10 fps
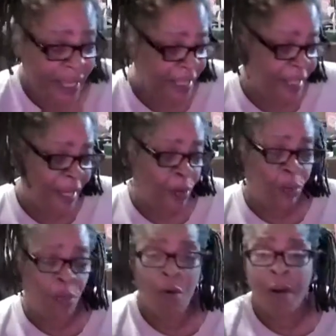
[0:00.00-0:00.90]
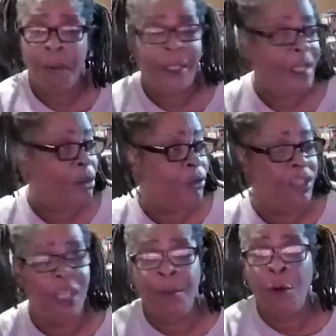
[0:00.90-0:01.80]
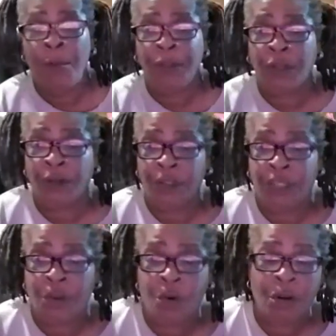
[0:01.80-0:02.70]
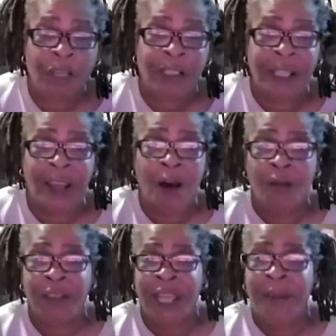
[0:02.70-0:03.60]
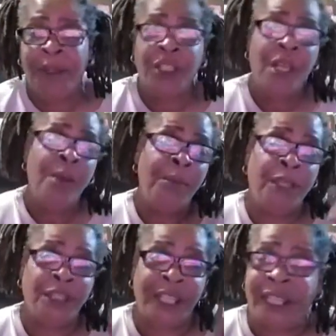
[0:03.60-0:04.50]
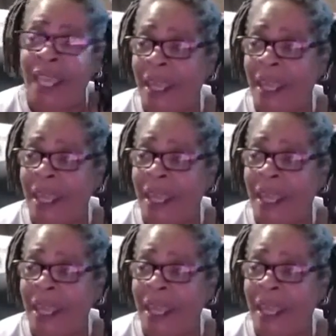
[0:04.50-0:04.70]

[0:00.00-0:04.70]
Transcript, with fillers: and then they grow up and then you see them on paternity court because they all damaged because they